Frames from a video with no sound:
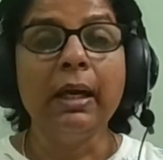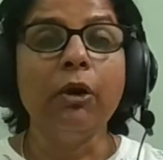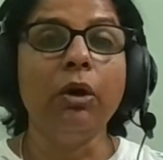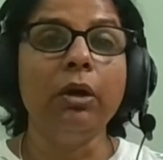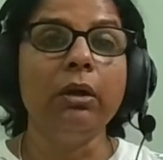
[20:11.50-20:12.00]

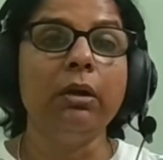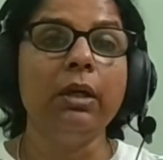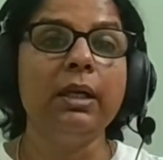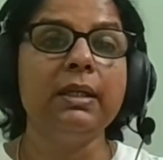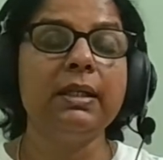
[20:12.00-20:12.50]
or uh,
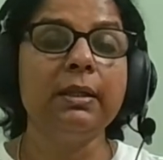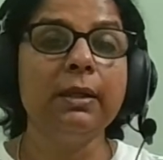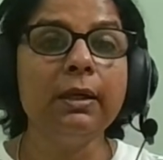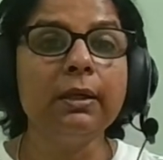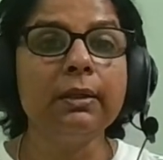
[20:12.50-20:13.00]
his
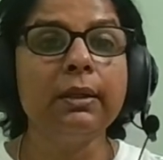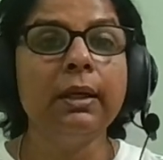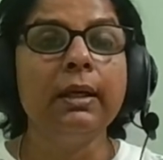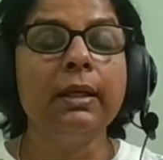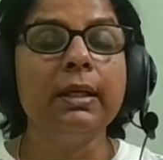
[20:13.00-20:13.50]
hurt,
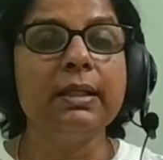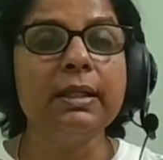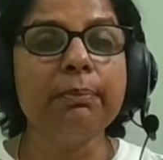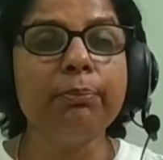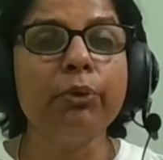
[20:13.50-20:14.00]
his
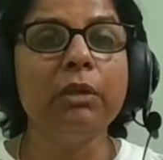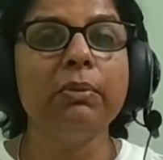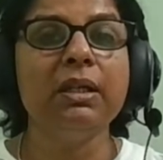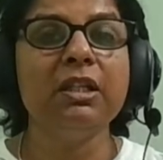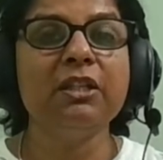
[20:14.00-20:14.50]

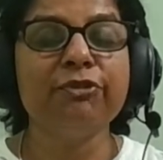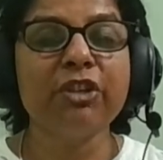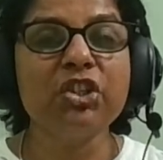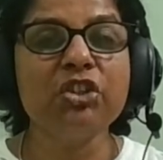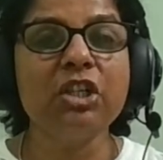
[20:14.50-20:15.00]
disappointment, his
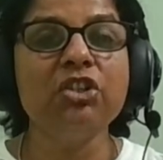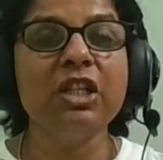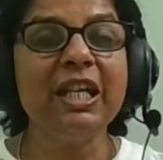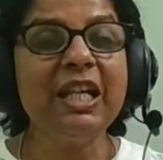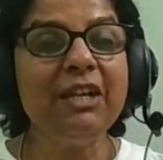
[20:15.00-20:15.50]

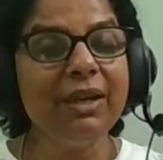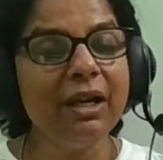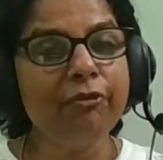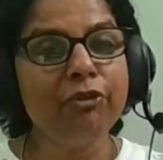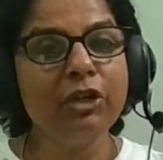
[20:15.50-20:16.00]
frustration, even
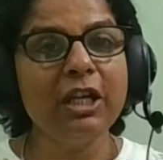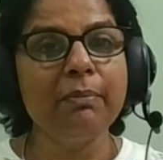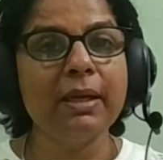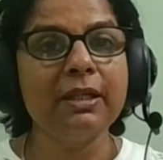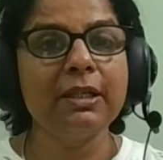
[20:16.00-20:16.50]
after he
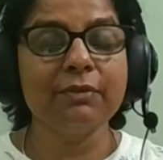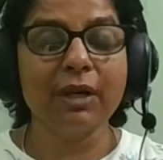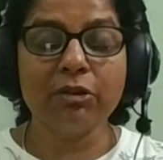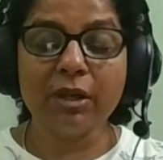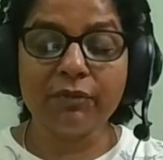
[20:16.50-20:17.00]
met his
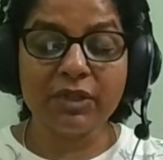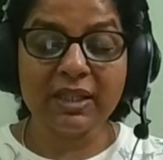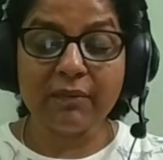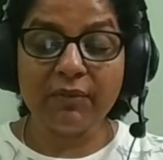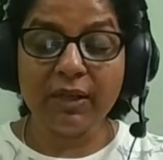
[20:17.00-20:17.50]
father after
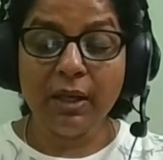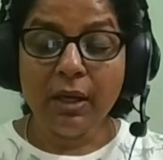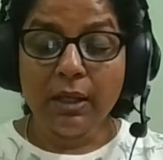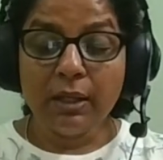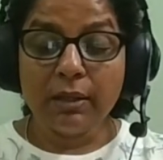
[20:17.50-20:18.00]
seven
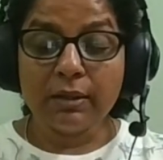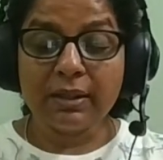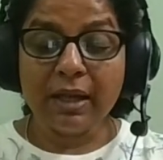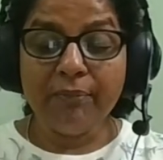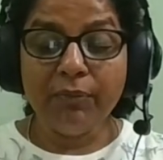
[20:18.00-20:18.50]
years.
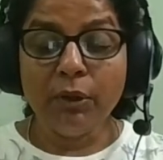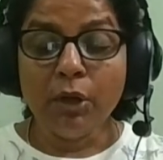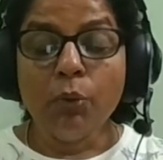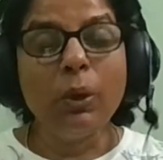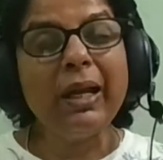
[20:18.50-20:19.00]
And
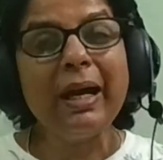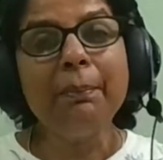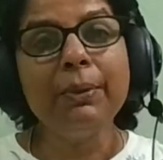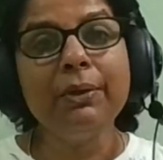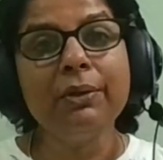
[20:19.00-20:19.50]
what
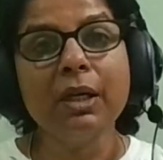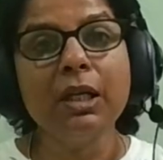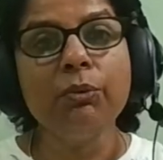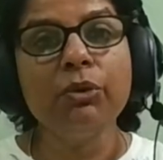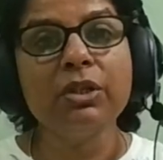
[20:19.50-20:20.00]
happened
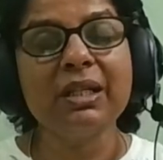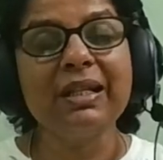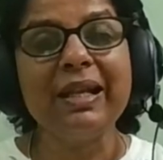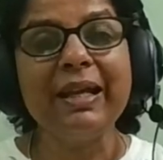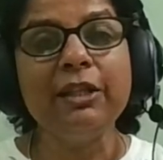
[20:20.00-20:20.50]
really was it
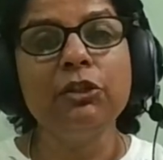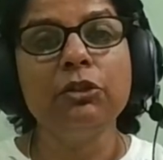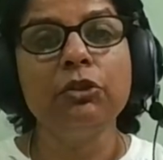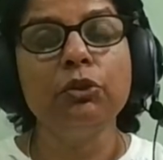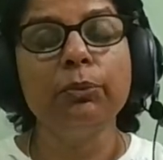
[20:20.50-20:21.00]
led
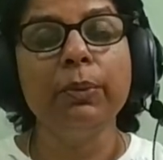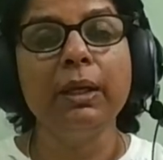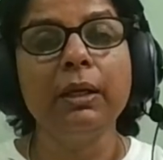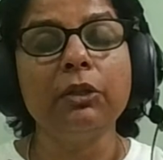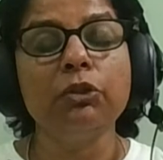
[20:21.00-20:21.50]
to
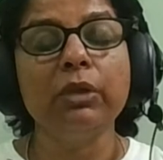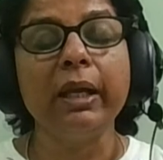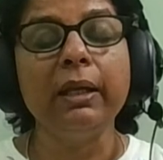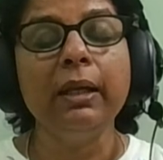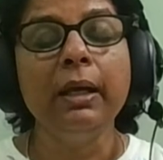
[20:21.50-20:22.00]
be to
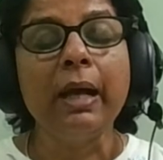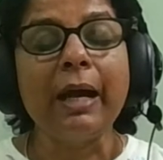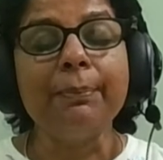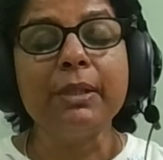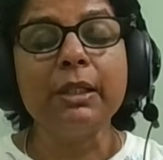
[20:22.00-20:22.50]
led
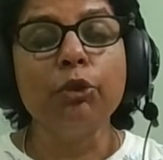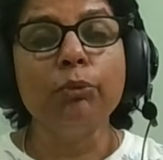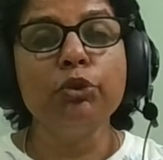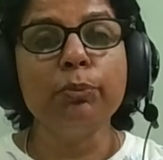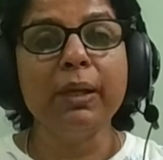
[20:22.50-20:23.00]

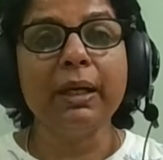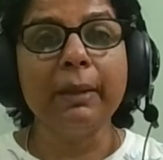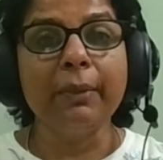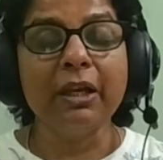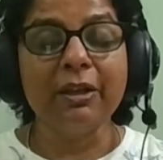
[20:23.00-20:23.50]
Absalom to
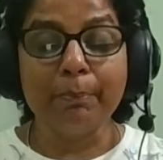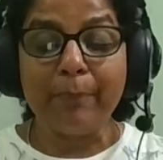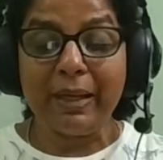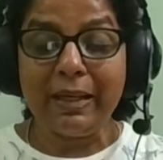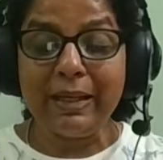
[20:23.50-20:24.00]
become
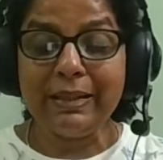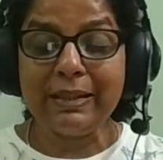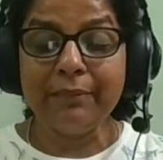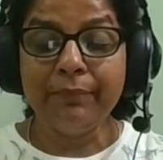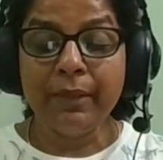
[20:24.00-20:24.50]

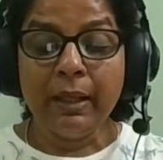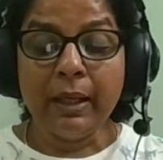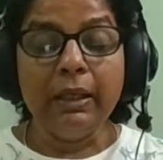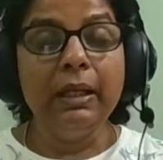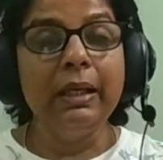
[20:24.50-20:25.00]
rebellious,
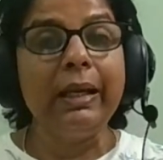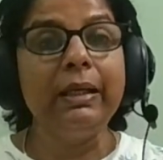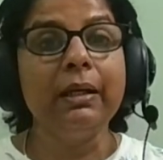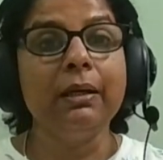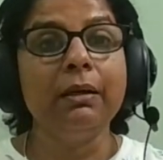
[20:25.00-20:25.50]
and he
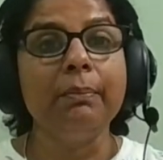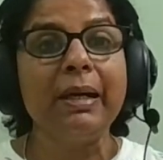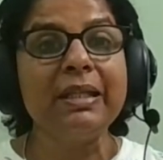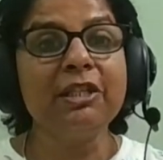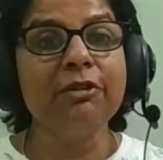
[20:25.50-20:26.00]
led a
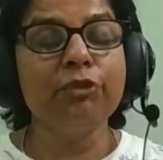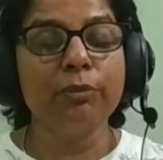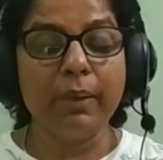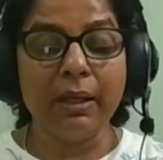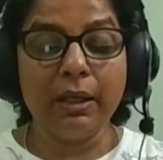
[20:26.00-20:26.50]
massive
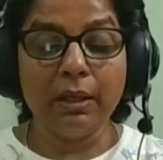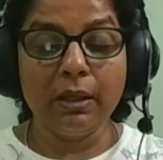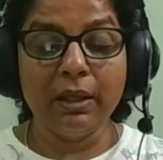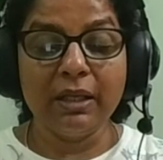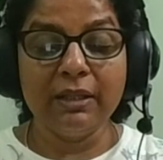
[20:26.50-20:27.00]
rebellion
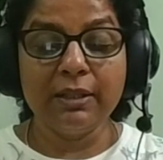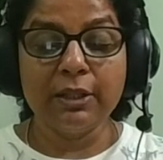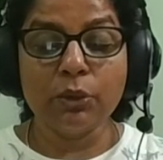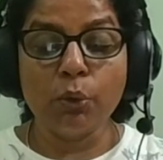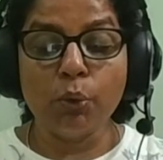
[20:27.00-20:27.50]
against
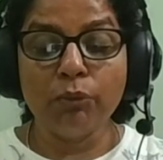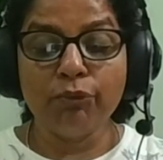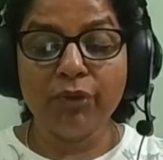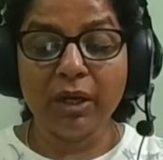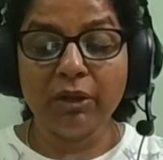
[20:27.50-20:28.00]
his own
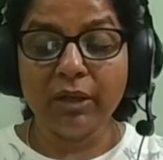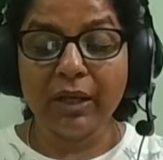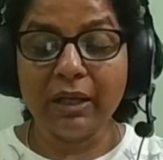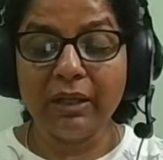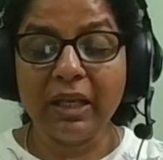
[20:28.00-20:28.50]
father
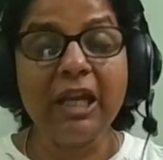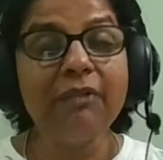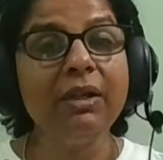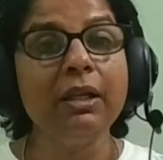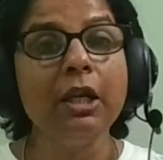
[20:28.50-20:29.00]
and
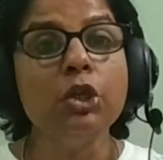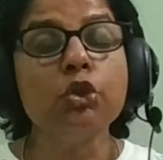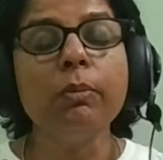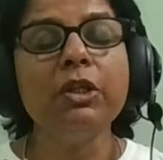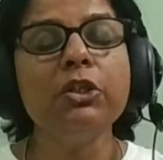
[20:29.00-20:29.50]
David.
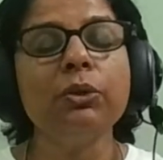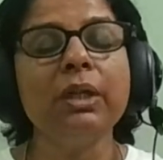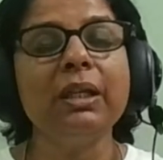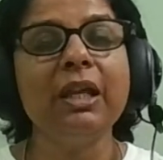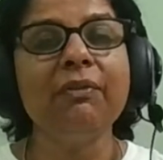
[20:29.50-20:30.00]
So much so
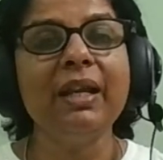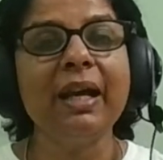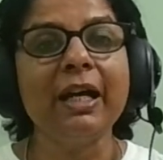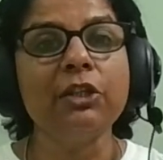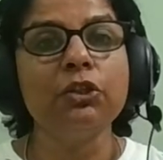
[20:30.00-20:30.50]
that David
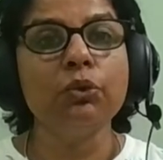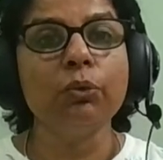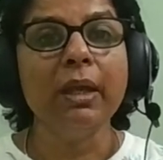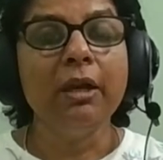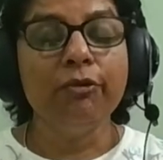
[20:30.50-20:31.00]
had to
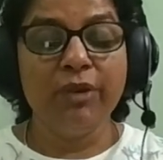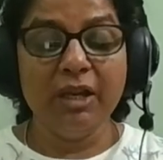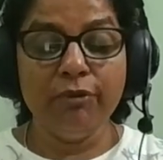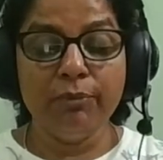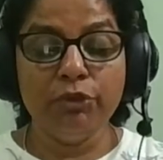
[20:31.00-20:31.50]
flee
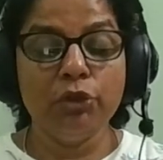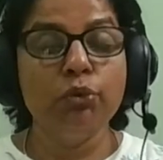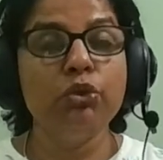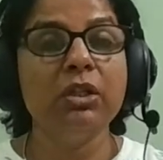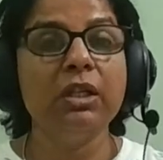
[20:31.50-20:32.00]
from
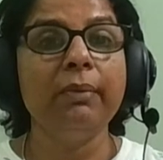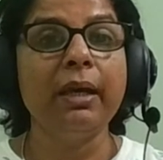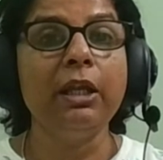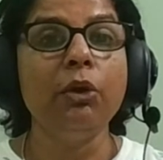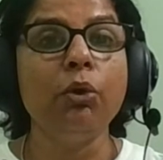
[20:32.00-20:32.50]
Jerusalem,
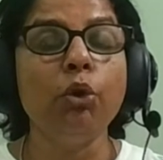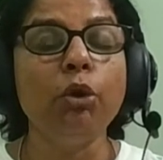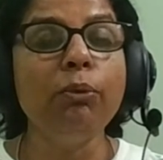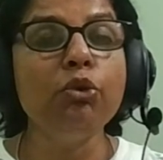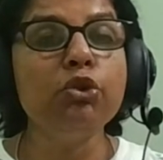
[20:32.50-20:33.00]
and he
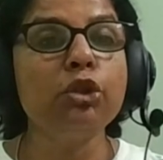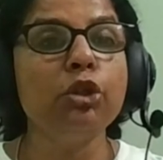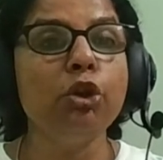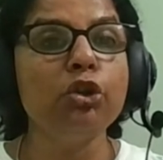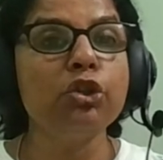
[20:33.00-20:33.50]
almost
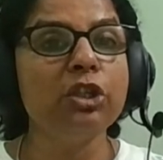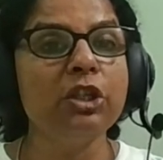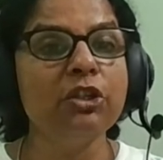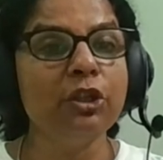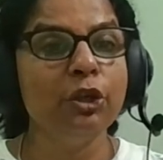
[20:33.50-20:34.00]
lost
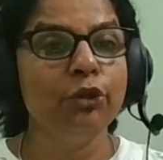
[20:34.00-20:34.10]
his